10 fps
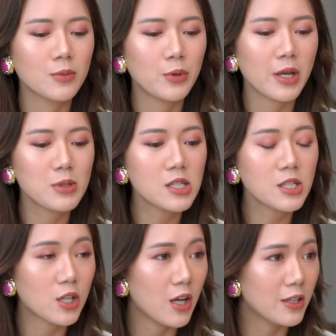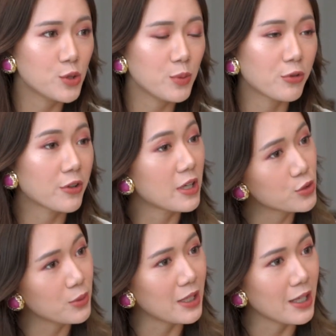When I was still in college, before
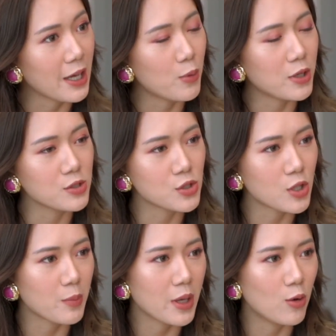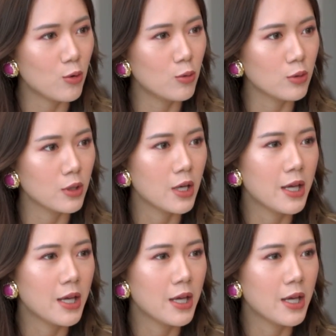graduating, I wanted to start my own